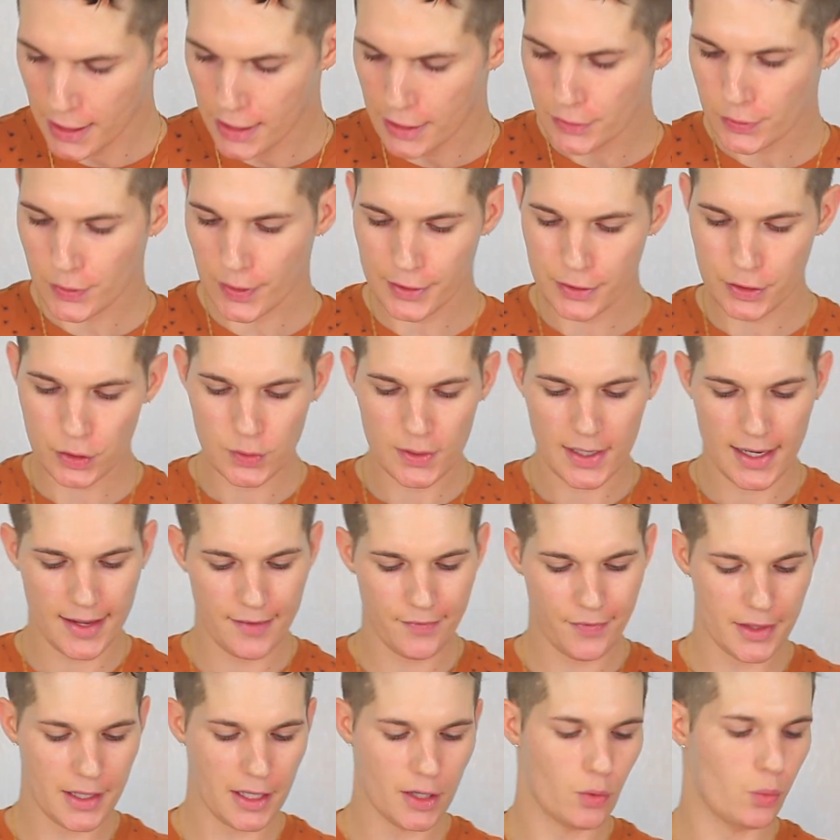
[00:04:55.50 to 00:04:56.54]
So I do
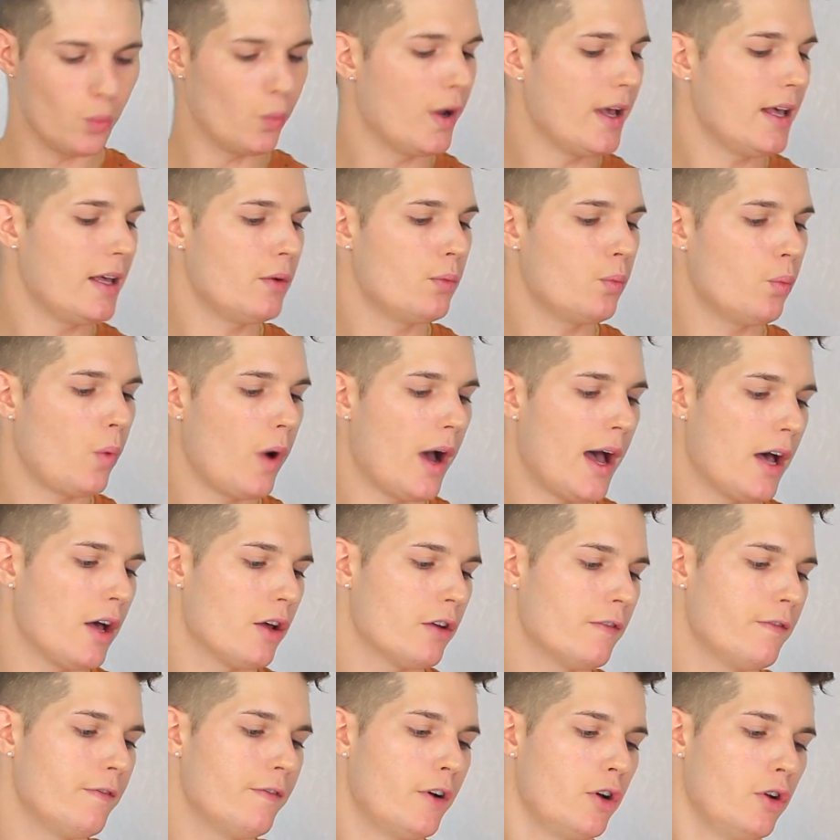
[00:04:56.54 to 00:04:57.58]
have the Wet n
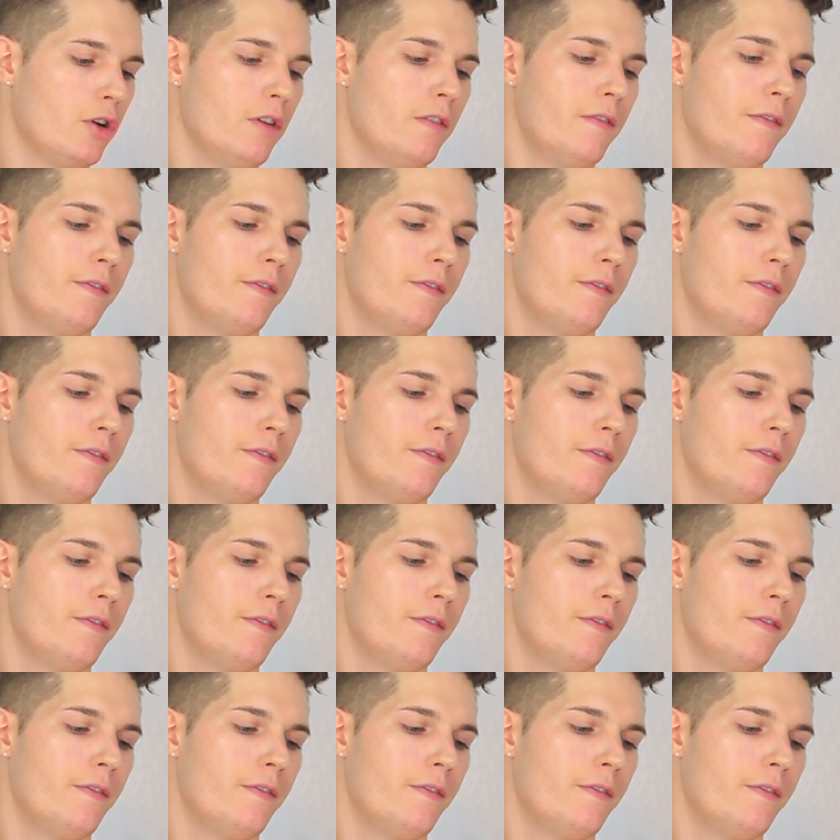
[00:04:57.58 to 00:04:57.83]
Wild Photo